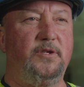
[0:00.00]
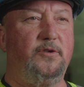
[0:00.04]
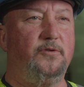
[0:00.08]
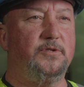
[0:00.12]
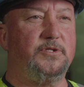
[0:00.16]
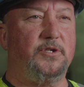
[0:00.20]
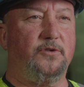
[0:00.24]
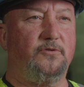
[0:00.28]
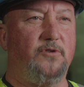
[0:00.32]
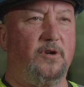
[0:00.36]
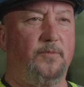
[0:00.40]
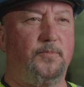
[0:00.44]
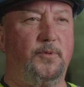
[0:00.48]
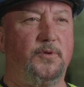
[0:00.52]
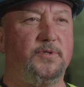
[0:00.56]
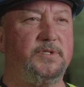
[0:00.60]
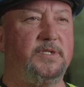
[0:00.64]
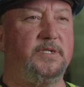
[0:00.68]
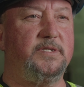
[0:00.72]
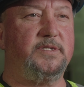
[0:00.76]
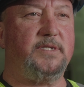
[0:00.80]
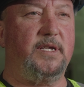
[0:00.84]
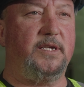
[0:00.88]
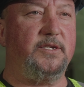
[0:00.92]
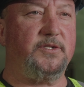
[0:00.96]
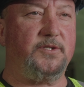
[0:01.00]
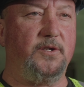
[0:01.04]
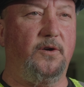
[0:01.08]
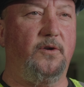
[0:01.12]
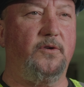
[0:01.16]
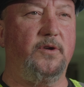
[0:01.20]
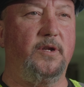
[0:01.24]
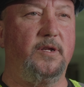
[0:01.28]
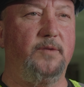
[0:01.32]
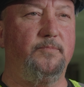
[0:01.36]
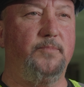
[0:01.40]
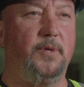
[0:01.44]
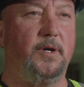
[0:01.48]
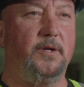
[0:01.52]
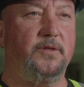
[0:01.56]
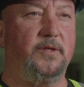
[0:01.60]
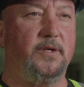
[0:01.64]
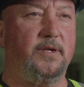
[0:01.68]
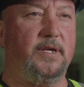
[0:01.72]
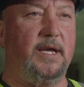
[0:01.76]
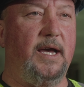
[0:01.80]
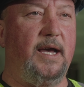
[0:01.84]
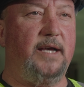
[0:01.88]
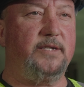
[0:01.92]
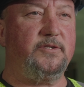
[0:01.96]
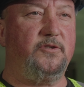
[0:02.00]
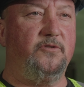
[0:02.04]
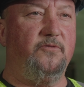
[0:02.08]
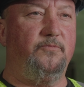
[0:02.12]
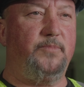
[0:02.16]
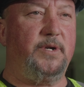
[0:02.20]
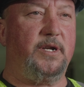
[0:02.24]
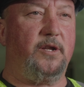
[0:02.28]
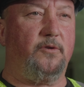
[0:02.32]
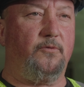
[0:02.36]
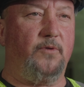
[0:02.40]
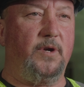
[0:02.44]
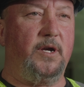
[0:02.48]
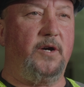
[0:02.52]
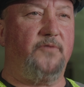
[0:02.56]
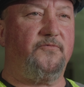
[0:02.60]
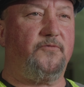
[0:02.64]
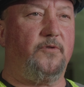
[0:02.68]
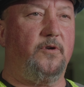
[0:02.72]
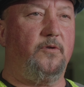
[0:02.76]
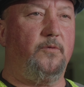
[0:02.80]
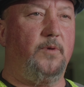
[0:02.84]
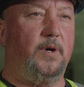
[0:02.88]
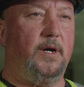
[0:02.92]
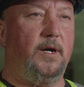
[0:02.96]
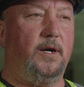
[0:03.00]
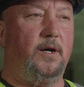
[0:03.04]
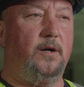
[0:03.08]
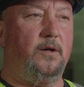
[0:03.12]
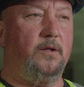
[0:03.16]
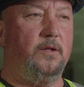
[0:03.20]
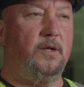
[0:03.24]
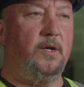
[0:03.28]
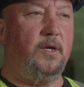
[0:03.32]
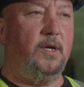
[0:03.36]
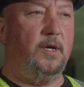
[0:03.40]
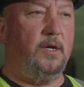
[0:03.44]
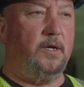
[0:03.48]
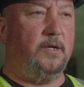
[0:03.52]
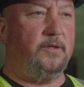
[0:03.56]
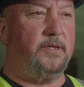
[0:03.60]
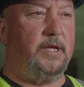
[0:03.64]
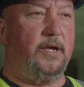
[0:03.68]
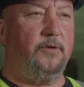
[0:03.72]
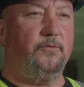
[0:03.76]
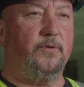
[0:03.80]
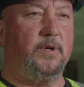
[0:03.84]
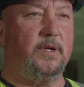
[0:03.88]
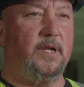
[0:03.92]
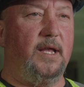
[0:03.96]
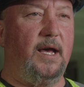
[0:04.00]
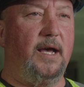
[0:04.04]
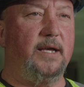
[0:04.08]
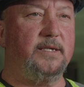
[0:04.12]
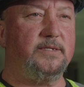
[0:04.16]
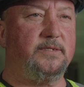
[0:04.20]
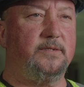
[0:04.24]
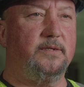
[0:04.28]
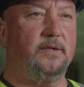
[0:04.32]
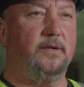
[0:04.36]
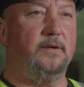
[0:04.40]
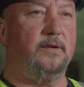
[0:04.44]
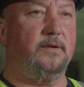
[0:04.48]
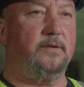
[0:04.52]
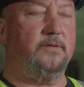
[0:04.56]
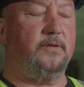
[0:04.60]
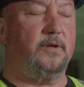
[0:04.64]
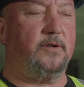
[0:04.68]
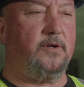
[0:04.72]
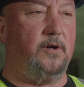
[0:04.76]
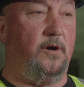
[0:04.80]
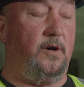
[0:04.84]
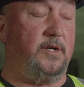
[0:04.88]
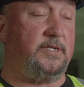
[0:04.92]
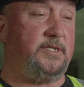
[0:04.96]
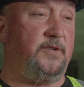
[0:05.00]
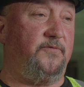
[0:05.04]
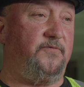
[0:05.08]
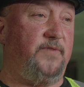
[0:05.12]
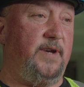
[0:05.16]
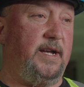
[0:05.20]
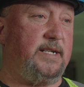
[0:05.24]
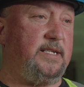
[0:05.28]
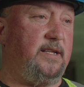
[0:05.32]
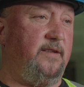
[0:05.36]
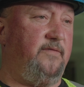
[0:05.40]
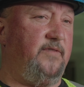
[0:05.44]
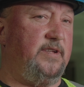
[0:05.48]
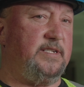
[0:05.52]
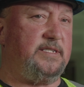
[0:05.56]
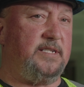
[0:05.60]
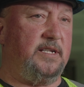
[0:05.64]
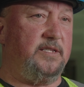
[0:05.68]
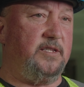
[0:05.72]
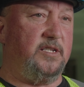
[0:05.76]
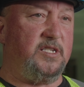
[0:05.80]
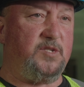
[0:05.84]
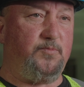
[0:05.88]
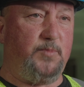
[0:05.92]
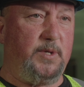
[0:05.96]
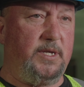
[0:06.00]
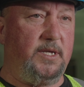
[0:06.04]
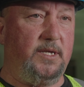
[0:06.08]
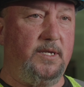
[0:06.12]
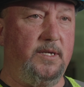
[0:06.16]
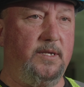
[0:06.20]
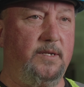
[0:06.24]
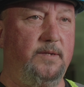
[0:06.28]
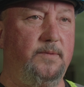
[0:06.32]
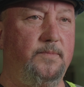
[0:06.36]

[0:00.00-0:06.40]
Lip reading: using Gripple since they started, but the guys who've been around for a while, they realize the cost effectiveness and the speed.